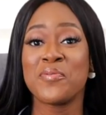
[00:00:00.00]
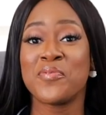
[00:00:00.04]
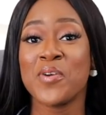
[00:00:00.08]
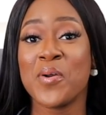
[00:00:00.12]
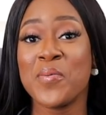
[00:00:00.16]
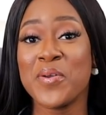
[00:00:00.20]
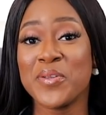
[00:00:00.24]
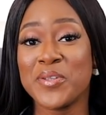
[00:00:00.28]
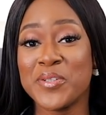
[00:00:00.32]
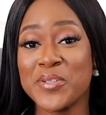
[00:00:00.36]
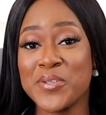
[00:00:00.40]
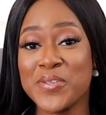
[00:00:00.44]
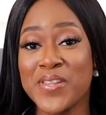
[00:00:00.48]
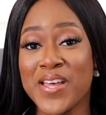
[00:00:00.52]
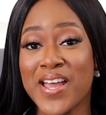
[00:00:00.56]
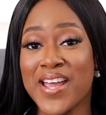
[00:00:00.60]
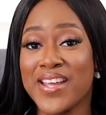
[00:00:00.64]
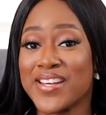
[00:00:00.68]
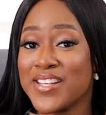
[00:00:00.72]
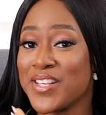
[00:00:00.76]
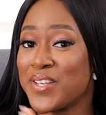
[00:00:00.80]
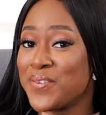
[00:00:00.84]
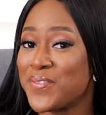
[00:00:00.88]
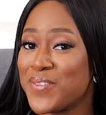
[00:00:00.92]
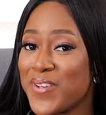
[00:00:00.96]
before we do
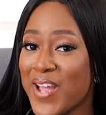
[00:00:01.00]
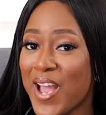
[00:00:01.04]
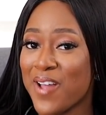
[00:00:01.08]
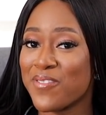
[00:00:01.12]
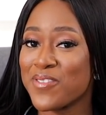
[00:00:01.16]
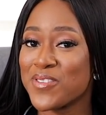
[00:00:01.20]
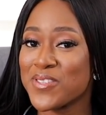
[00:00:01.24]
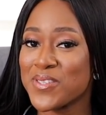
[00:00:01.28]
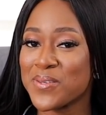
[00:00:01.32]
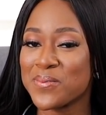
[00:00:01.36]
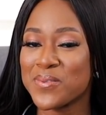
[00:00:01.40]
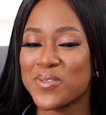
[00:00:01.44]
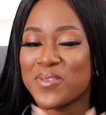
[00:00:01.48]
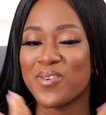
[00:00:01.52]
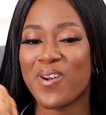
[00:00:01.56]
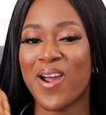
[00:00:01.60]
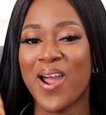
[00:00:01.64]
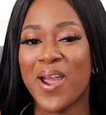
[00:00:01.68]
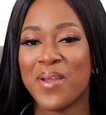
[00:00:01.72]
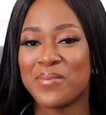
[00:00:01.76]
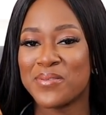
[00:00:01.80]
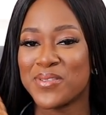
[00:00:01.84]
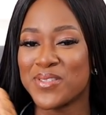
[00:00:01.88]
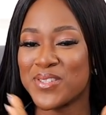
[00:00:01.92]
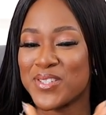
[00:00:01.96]
that, if you haven't
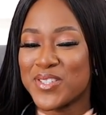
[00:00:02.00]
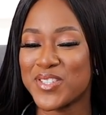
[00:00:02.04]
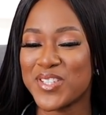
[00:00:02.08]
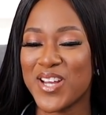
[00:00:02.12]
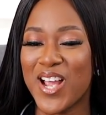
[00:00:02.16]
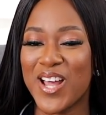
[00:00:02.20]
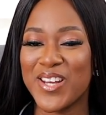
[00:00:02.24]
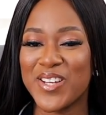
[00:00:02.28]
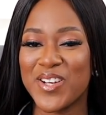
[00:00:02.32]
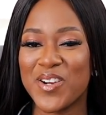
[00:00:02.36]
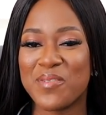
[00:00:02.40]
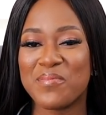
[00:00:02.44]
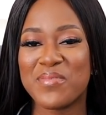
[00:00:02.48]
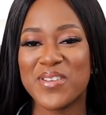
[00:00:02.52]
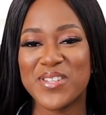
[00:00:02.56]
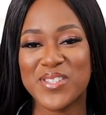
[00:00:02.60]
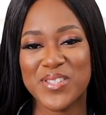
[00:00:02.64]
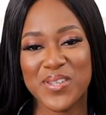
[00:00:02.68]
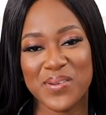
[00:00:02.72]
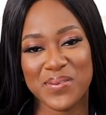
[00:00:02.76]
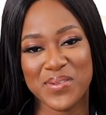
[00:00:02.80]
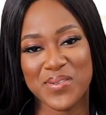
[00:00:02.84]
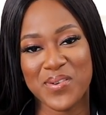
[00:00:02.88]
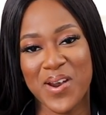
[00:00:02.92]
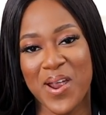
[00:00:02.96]
subscribed to the channel,
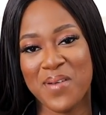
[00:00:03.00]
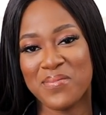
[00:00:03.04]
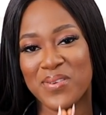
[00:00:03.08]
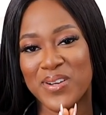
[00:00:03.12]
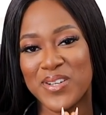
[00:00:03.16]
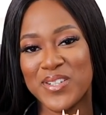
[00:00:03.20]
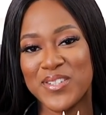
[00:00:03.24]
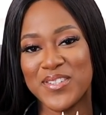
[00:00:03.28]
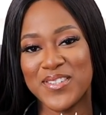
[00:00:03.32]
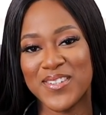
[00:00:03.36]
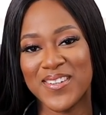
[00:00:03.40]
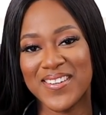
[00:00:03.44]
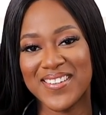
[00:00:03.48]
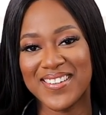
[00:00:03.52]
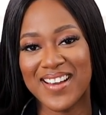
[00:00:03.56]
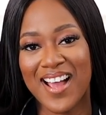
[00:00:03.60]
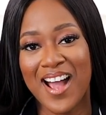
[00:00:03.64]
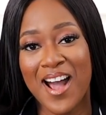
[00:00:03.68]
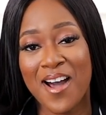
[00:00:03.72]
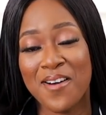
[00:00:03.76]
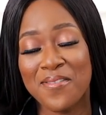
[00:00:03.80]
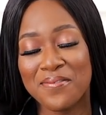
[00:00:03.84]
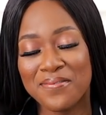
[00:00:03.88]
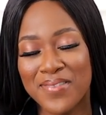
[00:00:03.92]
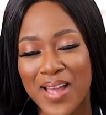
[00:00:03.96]
please subscribe and join
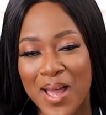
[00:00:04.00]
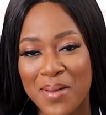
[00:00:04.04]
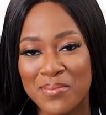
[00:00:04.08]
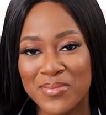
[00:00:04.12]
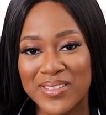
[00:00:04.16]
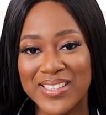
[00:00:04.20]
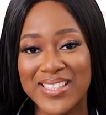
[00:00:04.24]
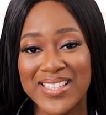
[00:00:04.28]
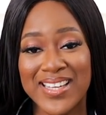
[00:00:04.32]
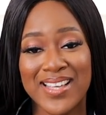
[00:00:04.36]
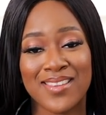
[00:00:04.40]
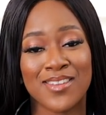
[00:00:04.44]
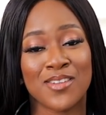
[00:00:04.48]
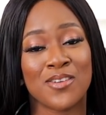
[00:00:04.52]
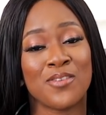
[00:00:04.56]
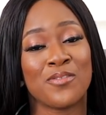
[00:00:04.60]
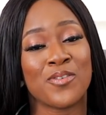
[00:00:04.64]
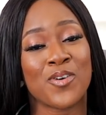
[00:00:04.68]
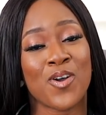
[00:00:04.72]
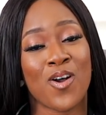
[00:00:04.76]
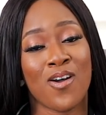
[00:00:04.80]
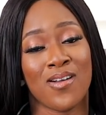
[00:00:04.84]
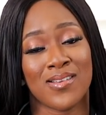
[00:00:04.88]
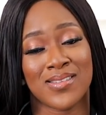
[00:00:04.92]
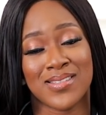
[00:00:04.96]
our family. And then
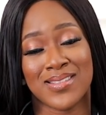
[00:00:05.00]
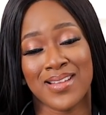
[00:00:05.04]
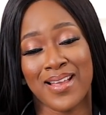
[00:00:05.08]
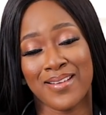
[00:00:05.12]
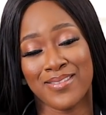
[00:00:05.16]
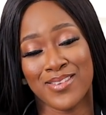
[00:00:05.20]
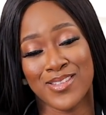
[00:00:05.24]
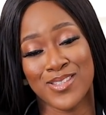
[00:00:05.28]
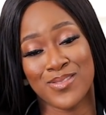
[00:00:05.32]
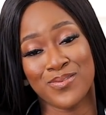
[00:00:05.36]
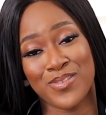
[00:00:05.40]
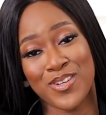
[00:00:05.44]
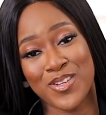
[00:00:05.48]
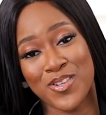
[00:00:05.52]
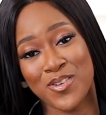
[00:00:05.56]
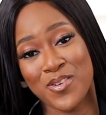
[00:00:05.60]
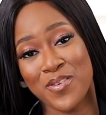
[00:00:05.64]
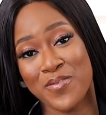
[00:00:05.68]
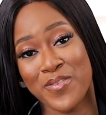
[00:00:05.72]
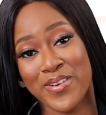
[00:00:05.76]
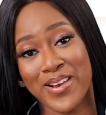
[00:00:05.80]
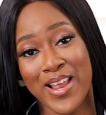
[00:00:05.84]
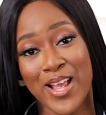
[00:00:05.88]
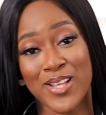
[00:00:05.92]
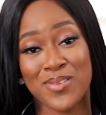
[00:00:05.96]
of course, like this video
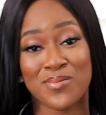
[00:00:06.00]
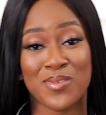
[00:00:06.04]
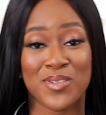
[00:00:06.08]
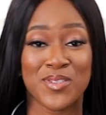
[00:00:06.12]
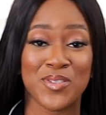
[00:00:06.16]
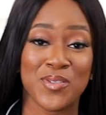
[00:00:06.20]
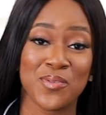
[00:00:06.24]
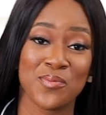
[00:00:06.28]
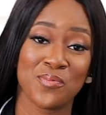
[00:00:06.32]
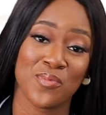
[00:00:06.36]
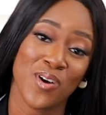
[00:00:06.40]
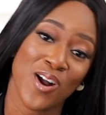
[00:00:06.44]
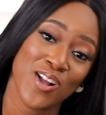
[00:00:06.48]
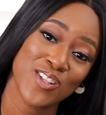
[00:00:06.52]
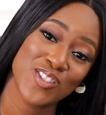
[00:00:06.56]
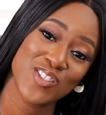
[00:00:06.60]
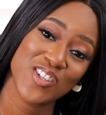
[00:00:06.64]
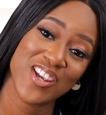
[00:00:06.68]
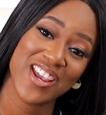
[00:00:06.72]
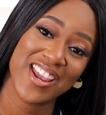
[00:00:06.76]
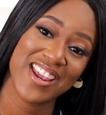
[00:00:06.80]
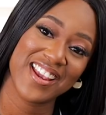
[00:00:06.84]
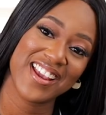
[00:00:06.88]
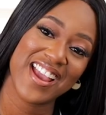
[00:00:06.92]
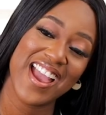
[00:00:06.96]
if you liked what you're
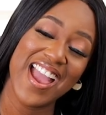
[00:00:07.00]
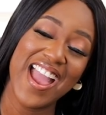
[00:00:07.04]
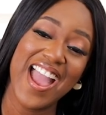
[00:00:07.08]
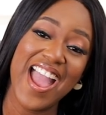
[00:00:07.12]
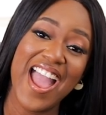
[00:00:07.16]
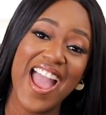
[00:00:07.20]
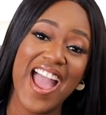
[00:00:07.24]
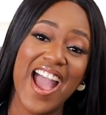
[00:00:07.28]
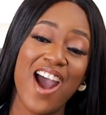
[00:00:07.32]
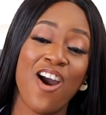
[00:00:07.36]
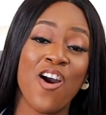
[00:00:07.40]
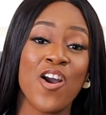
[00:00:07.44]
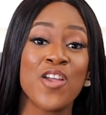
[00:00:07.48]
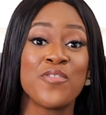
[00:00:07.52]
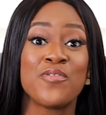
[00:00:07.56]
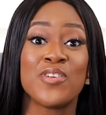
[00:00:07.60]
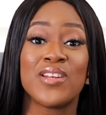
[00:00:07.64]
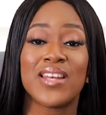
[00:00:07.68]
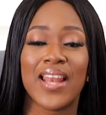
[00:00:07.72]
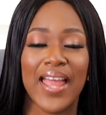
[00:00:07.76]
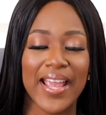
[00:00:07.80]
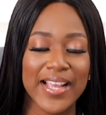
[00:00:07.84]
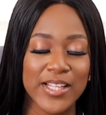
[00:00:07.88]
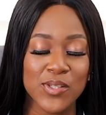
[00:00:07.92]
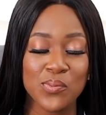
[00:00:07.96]
watching, or if
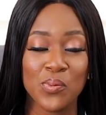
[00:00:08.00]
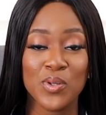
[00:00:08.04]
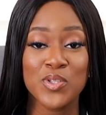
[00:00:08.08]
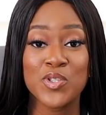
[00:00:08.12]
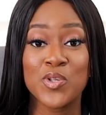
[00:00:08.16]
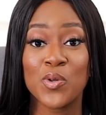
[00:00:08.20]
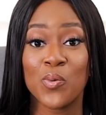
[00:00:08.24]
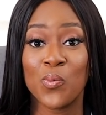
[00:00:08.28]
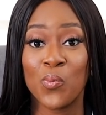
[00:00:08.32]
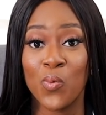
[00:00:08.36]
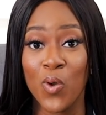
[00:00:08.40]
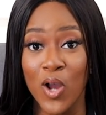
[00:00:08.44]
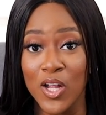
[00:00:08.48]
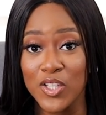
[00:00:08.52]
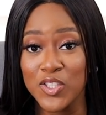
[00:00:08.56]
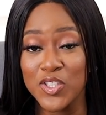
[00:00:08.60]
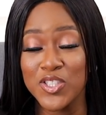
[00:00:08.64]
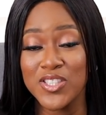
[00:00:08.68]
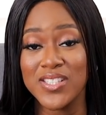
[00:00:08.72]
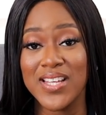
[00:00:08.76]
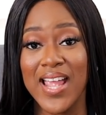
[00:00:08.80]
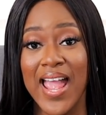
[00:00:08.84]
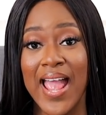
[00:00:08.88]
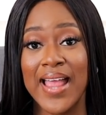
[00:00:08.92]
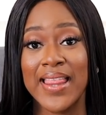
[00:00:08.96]
you liked what you
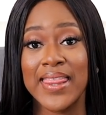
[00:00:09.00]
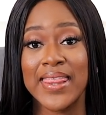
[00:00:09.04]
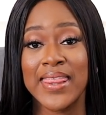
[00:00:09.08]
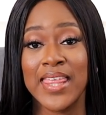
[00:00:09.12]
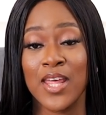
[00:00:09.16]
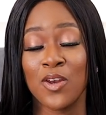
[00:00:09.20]
watched, and